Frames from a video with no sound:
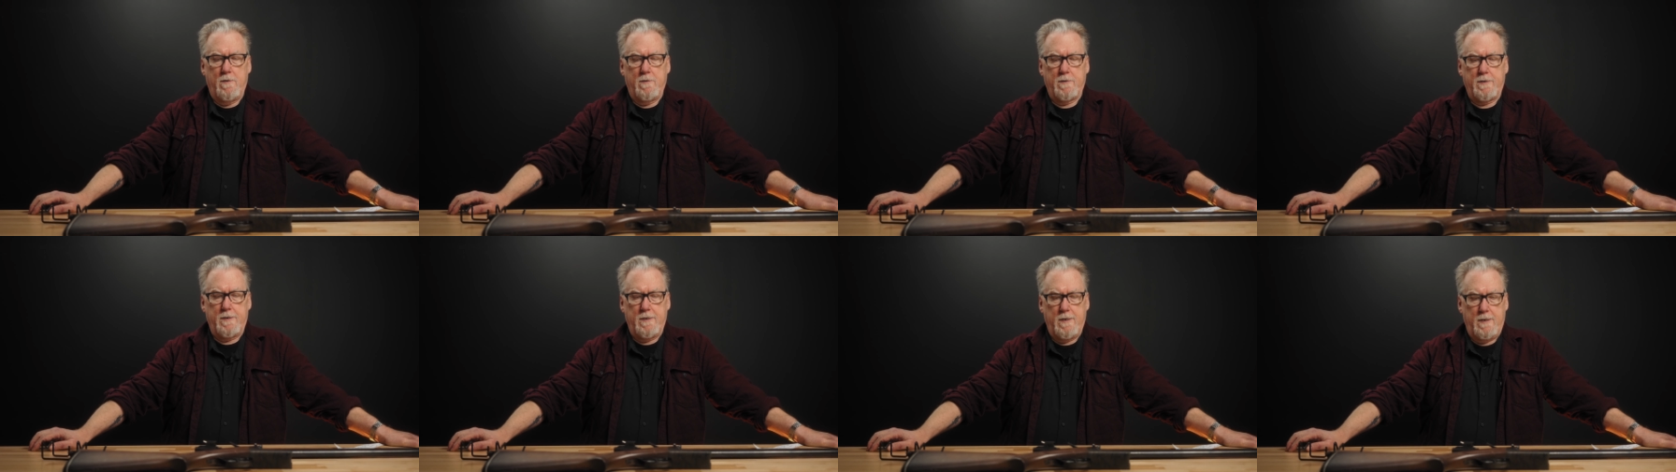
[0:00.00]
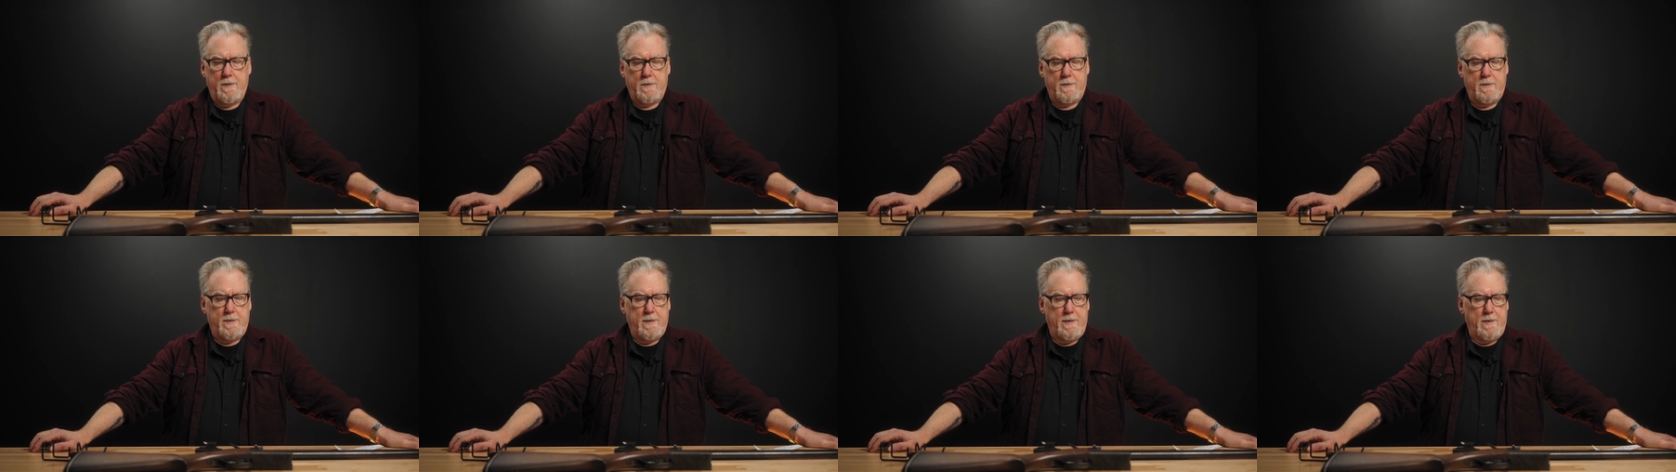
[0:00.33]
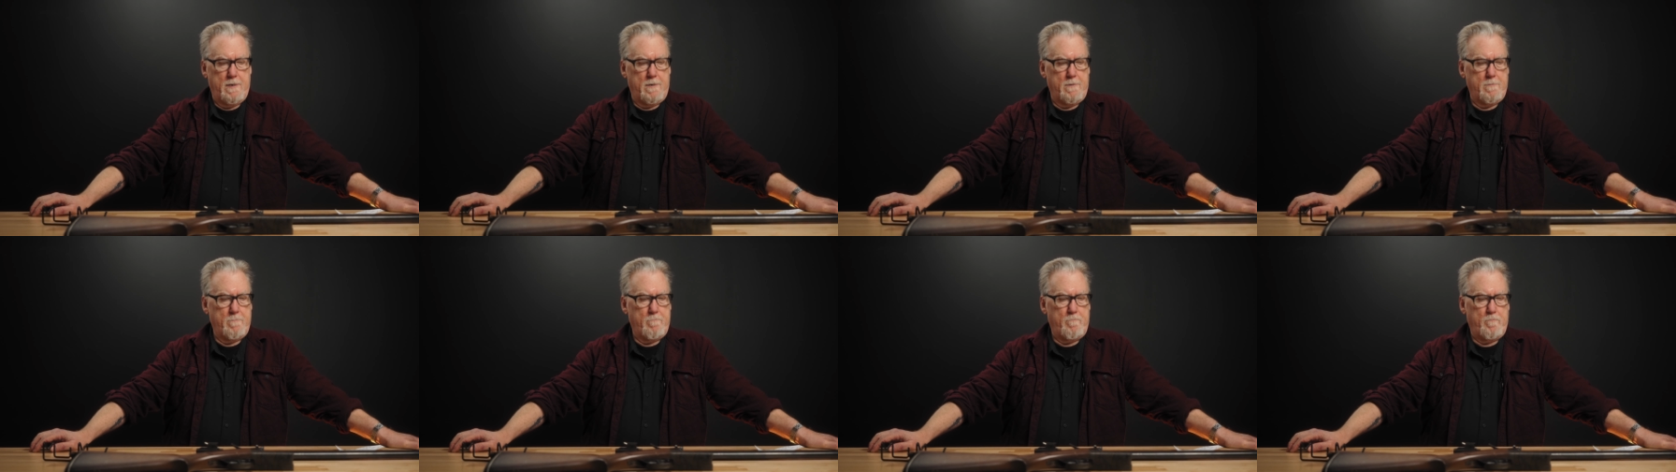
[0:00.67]
cut
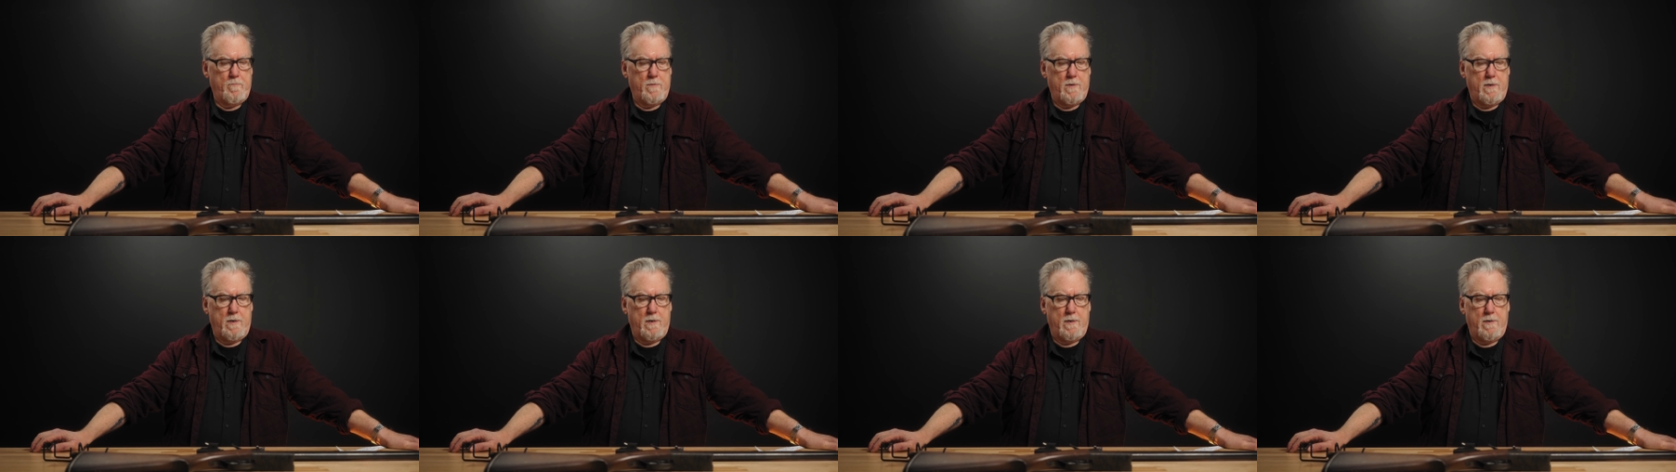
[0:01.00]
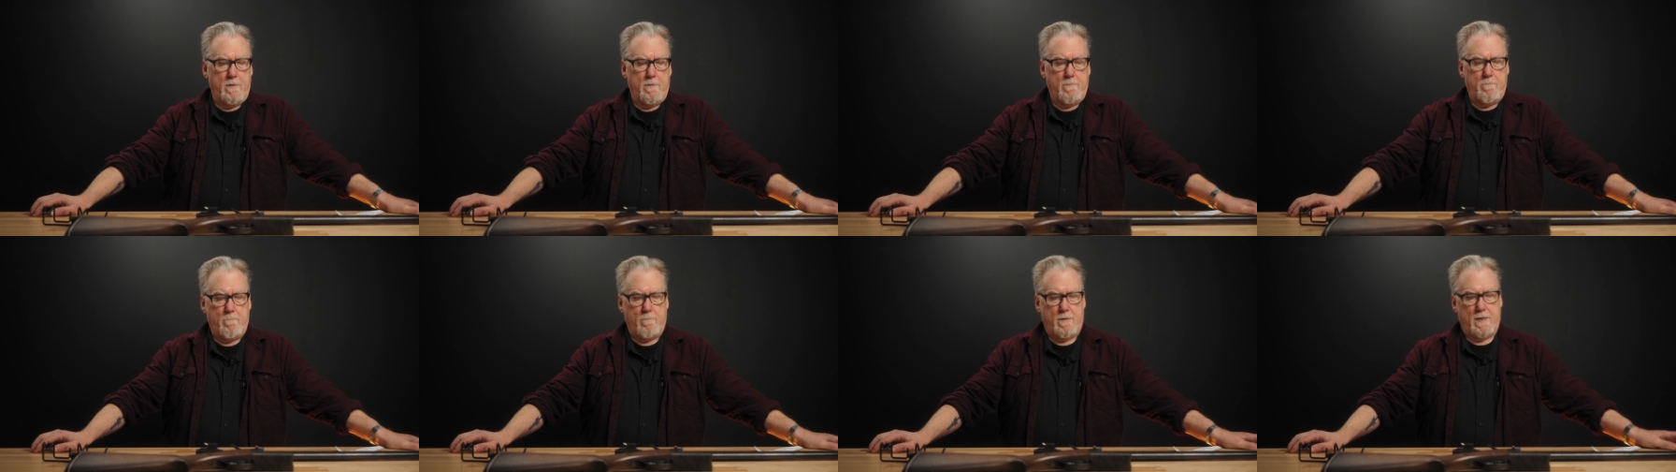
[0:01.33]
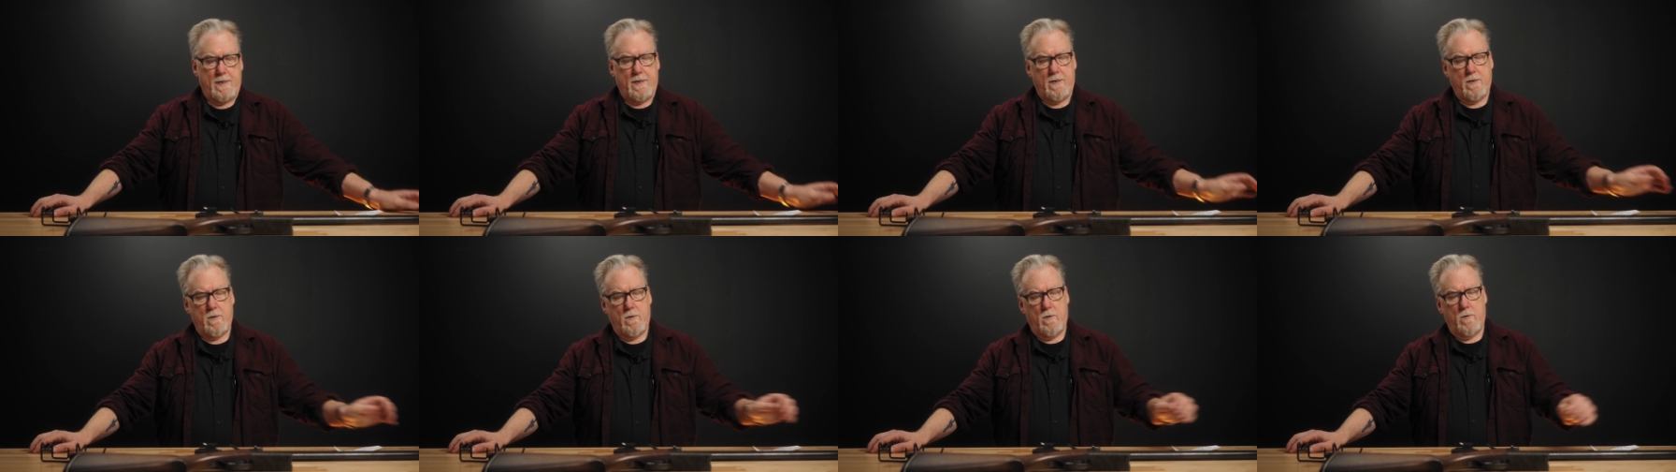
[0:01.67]
down uh,
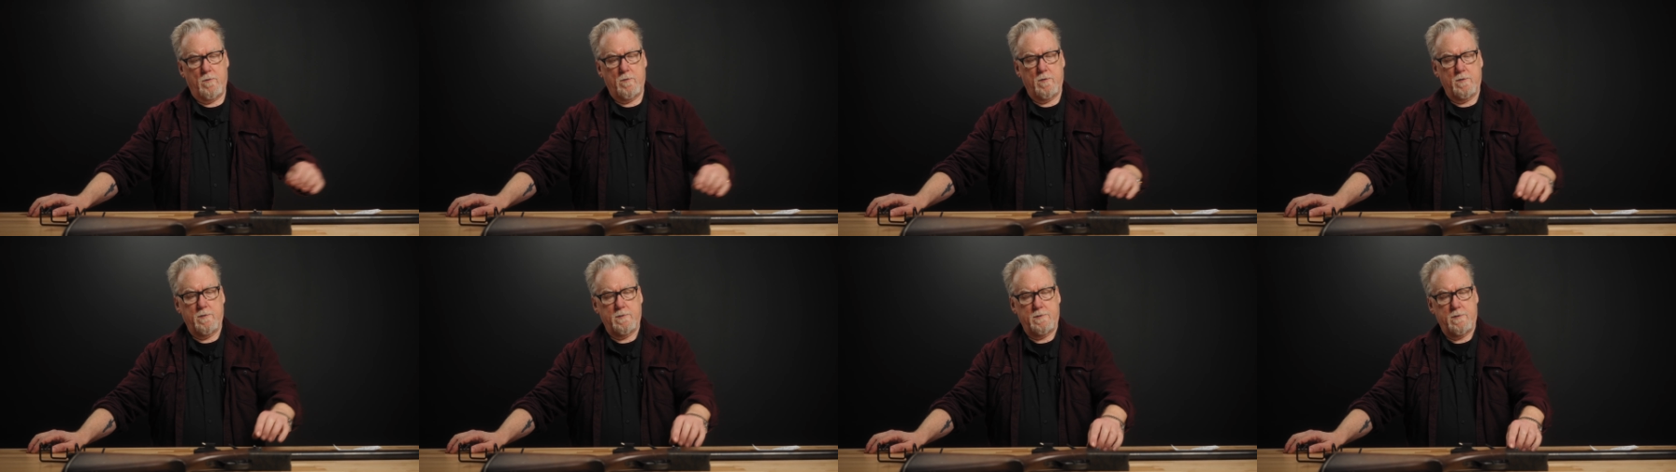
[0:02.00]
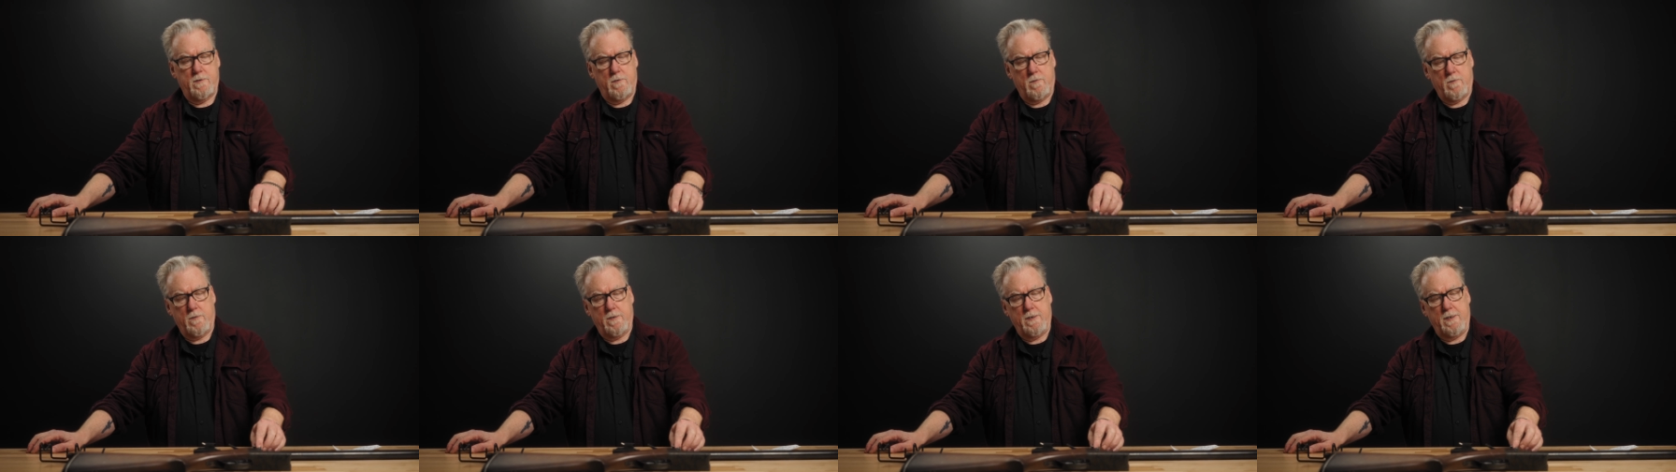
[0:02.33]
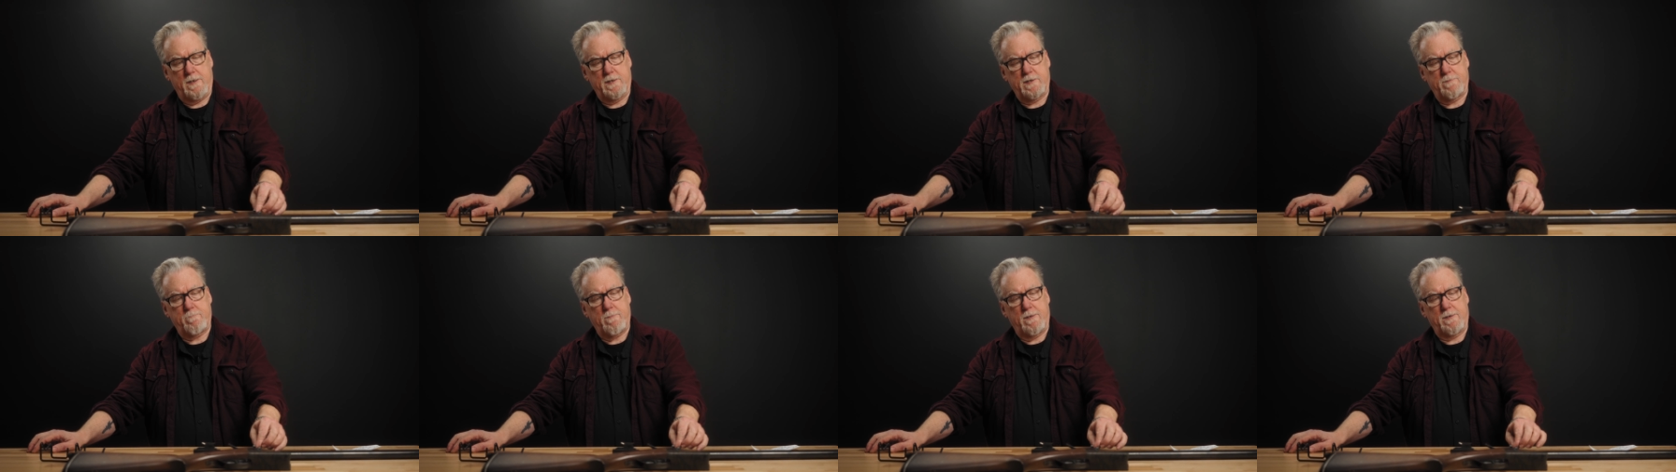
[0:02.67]
by owners or
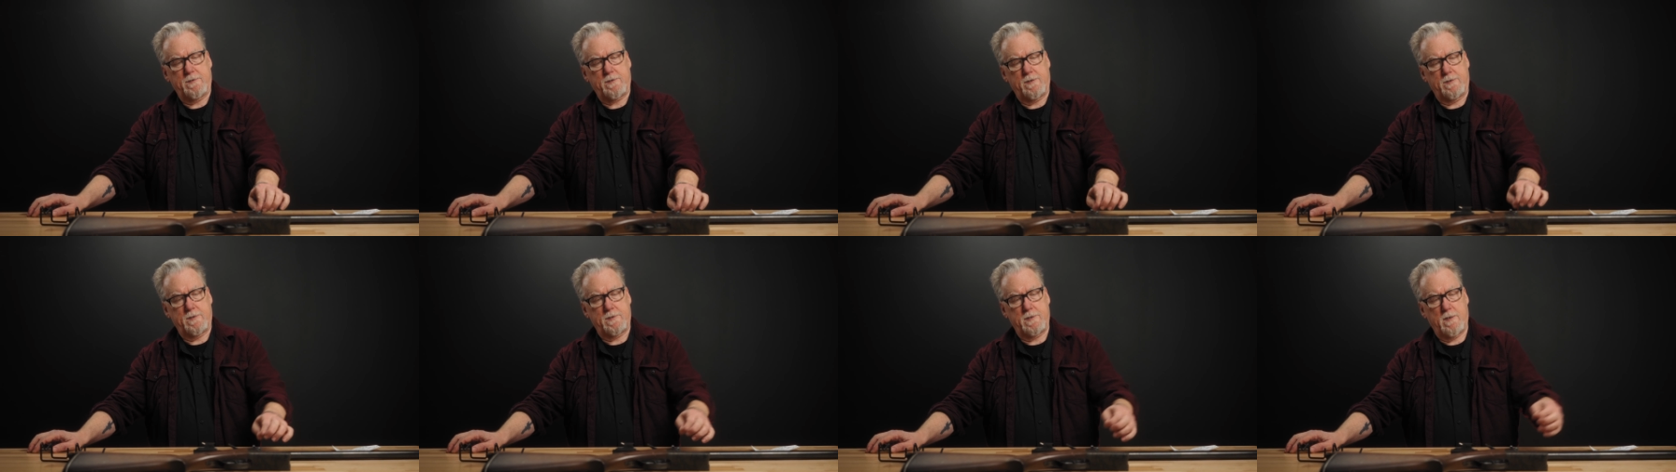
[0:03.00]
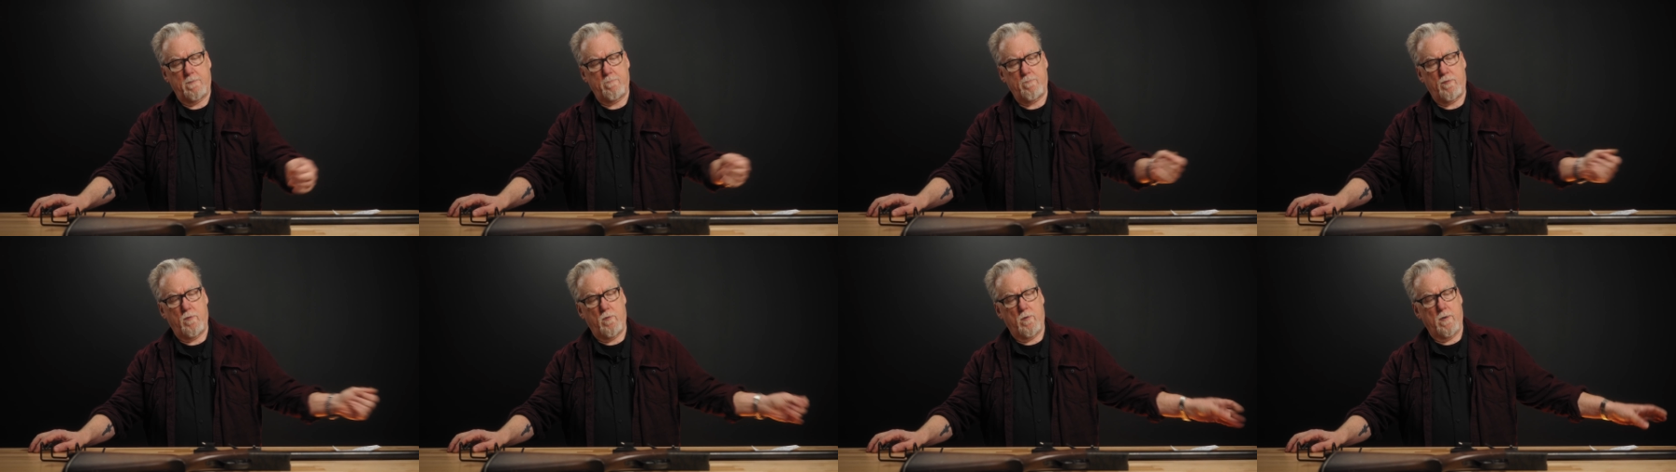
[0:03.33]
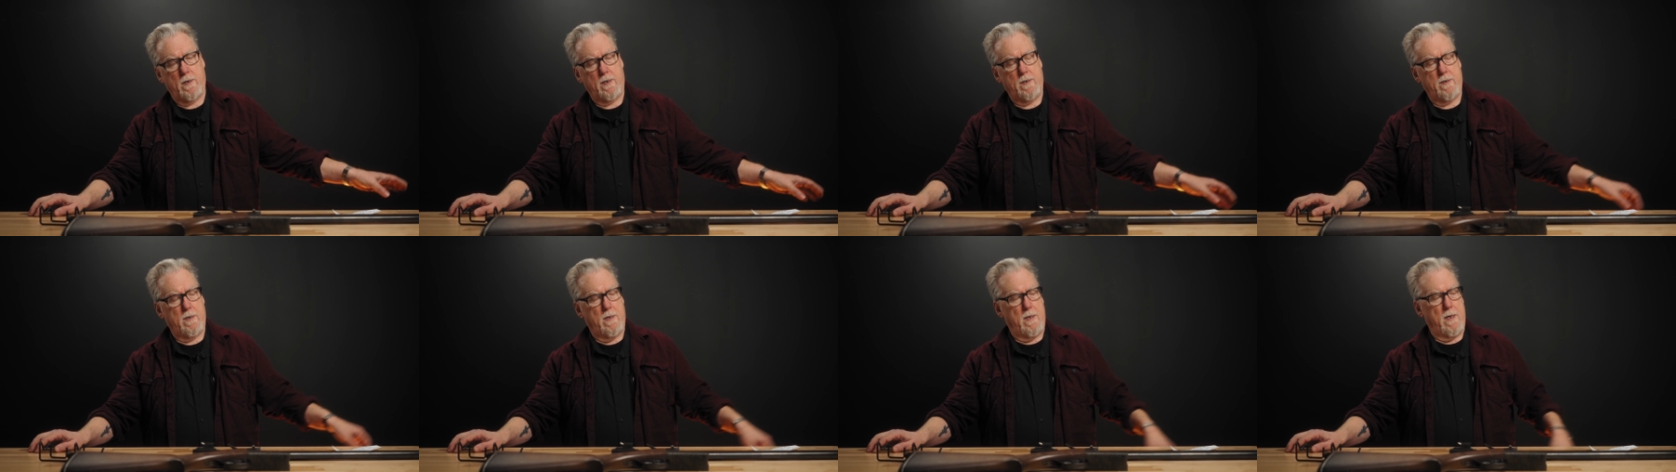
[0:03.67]
gunsmiths at some
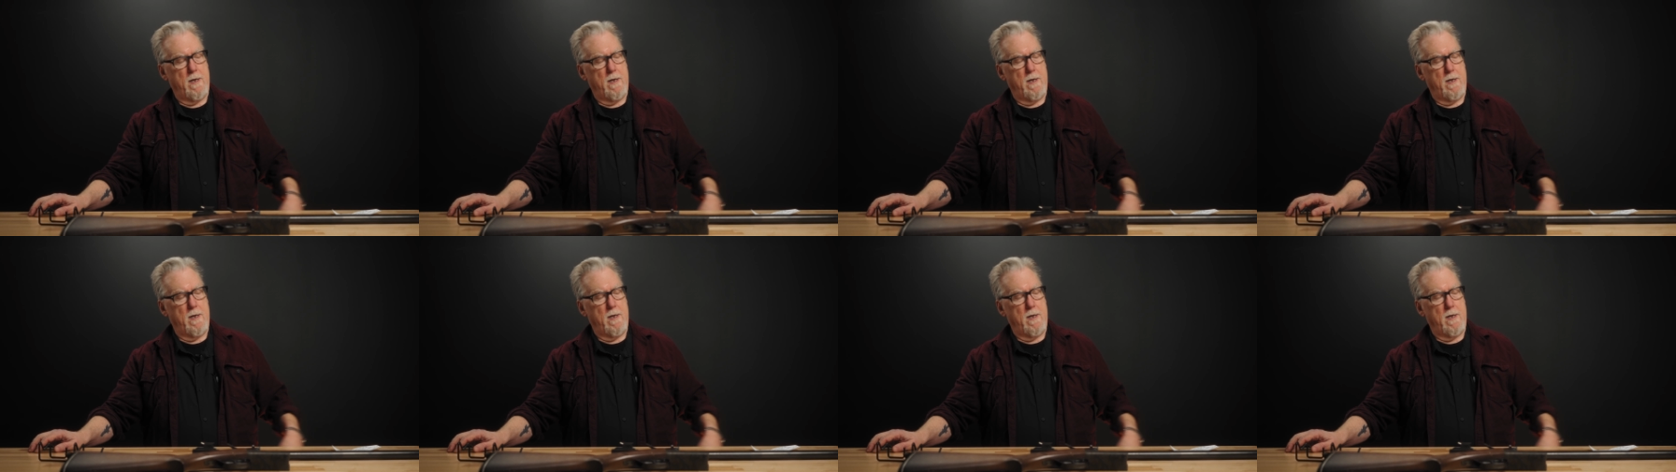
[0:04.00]
point.